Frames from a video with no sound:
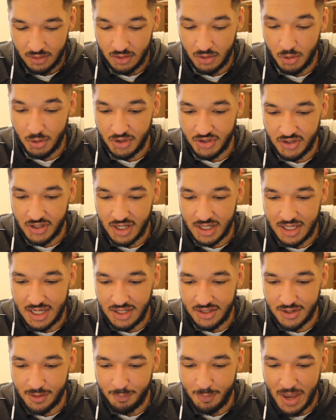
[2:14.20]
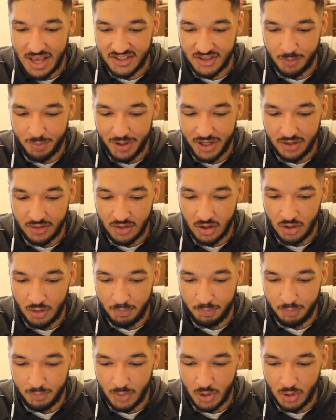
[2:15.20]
Who's Nikita Mazepin? Oh.